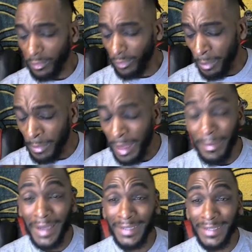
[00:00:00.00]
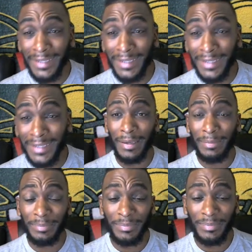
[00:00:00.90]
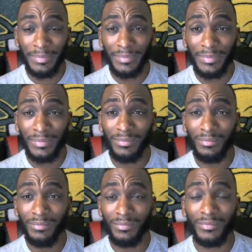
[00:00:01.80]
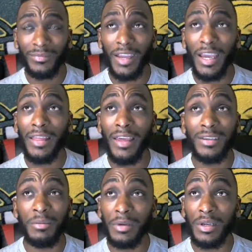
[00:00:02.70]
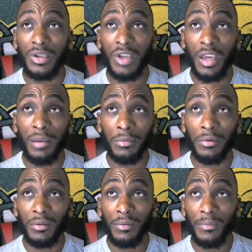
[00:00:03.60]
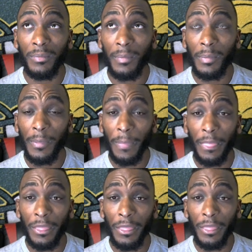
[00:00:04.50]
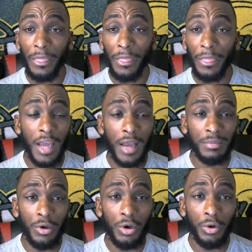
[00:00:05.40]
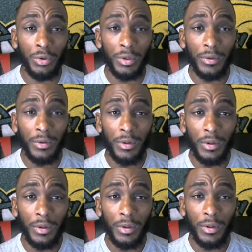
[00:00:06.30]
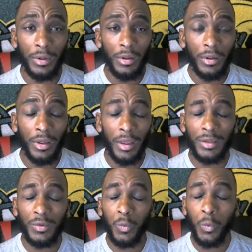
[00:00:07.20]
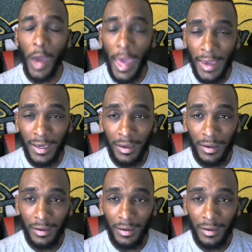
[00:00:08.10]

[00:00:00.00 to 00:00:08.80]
I'm not buying this game, man. They should be ashamed. The franchise mode is whack.